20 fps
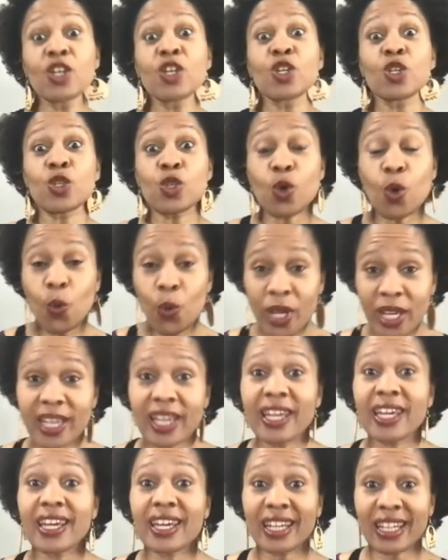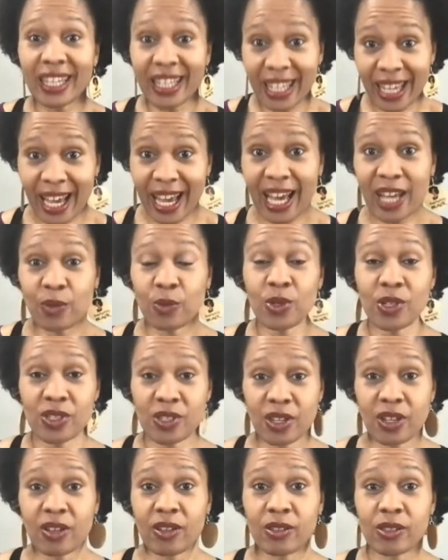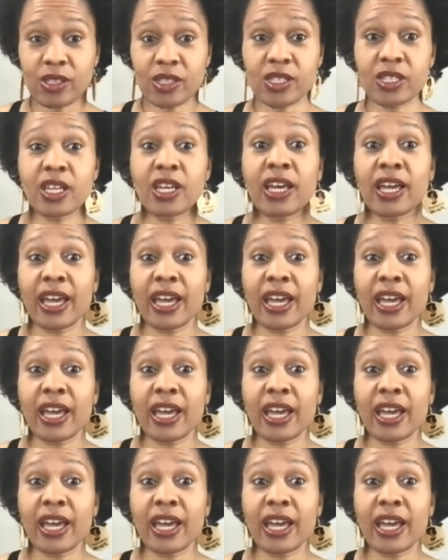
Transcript: so we can get God results.